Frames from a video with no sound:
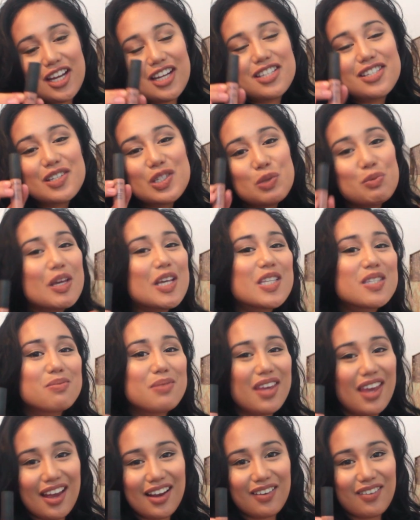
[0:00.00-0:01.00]
It just makes
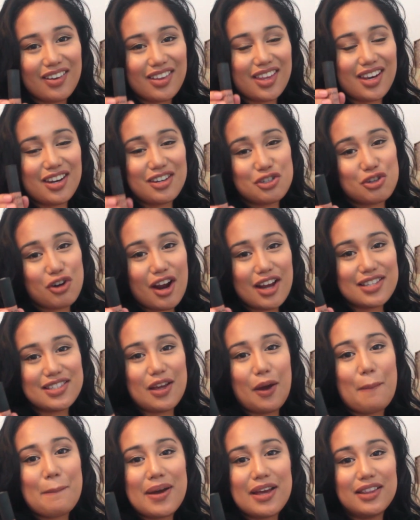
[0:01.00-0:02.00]
me angry that it dries
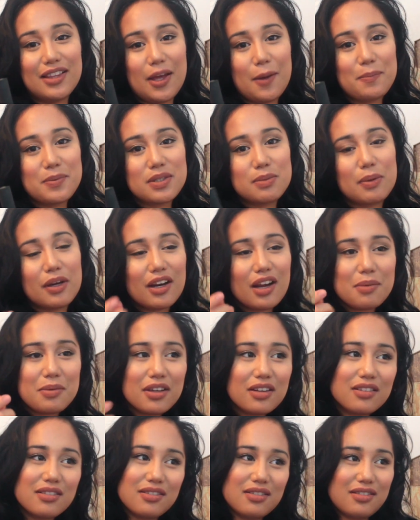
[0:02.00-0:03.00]
out my lips. But I
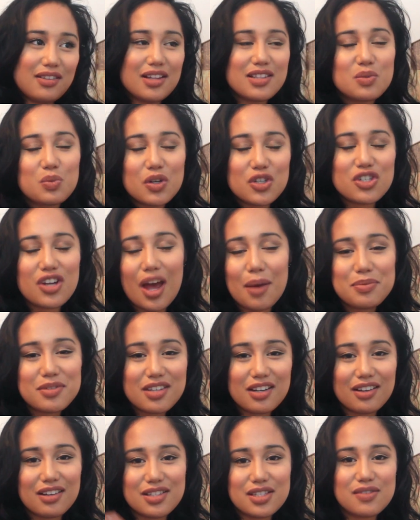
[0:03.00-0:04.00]
mean, that's what
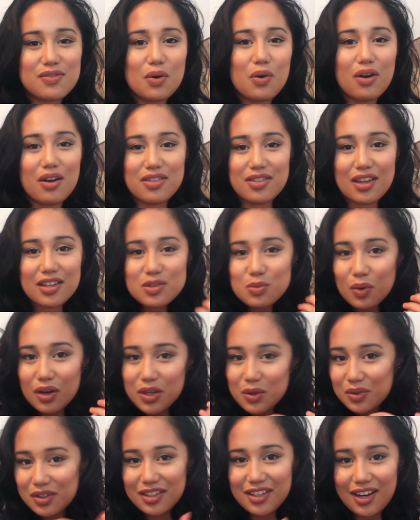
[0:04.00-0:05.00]
chapstick is for, and that's why
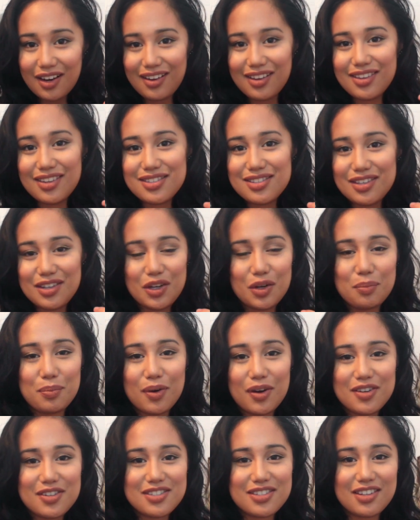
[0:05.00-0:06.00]
you can carry this in your
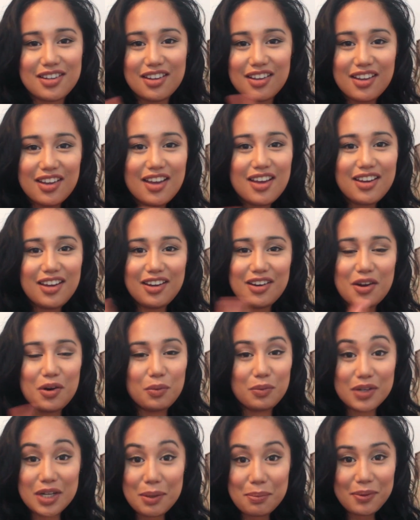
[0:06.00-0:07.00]
purse to, you know,
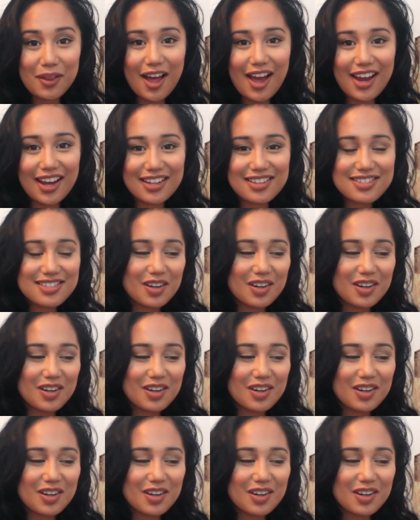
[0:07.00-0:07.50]
reapply it.